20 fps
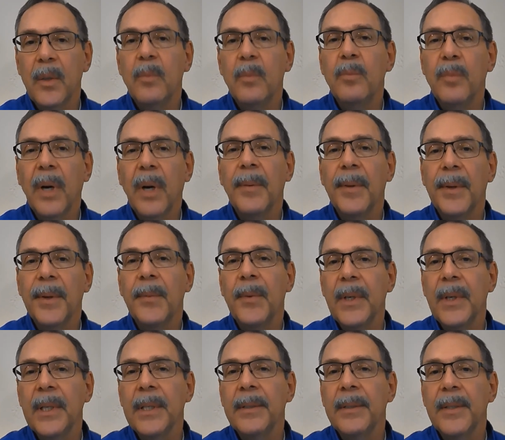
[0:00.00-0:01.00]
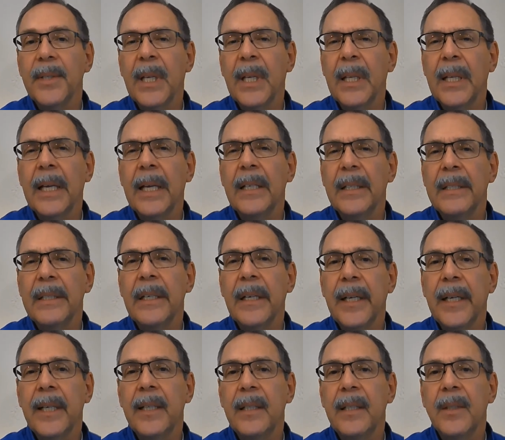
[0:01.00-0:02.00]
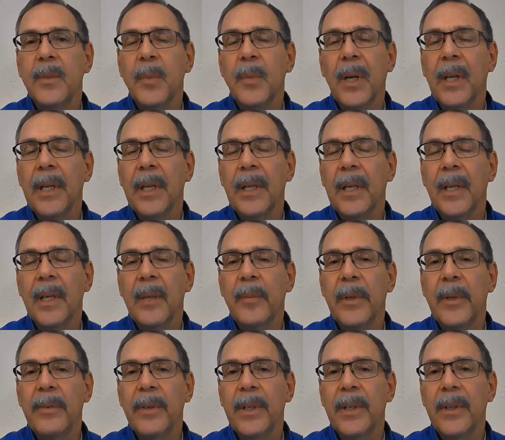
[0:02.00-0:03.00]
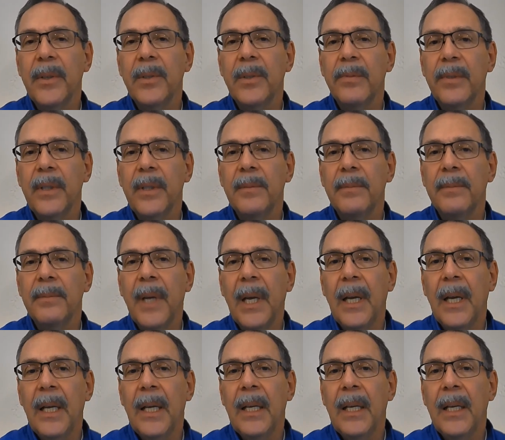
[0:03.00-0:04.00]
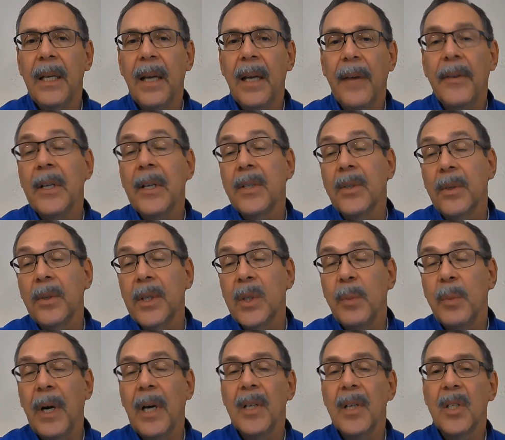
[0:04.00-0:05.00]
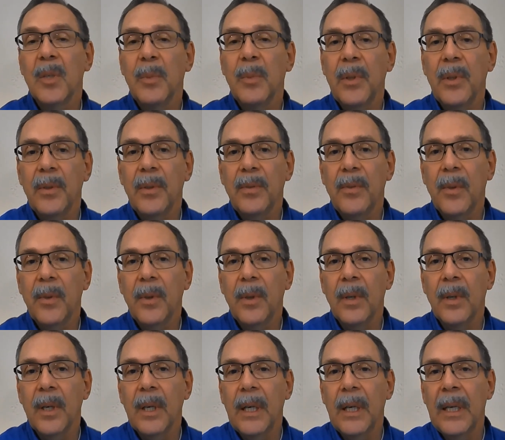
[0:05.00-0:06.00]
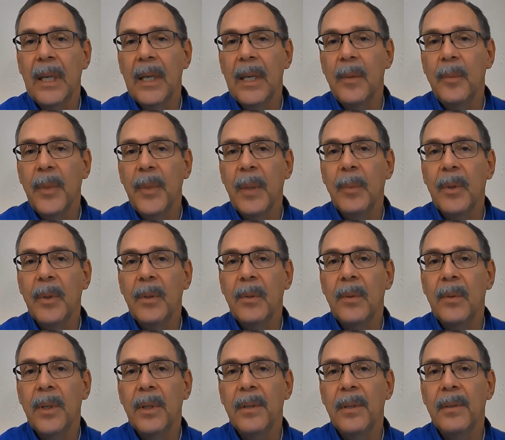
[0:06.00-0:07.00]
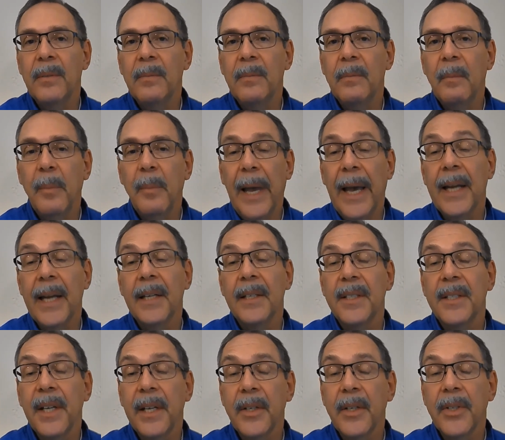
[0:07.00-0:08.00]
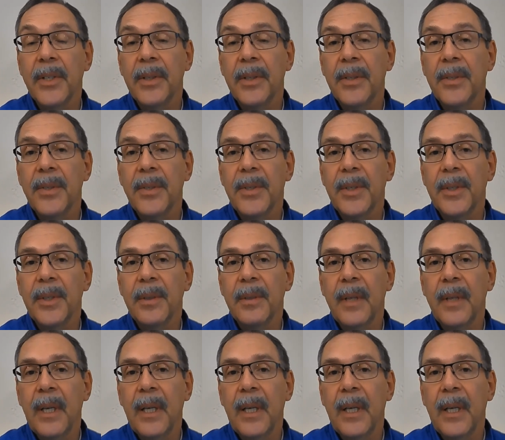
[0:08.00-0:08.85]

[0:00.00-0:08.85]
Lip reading: probably want to set that aside. It's probably not going to be very useful. And it's always possible for people with bad intentions and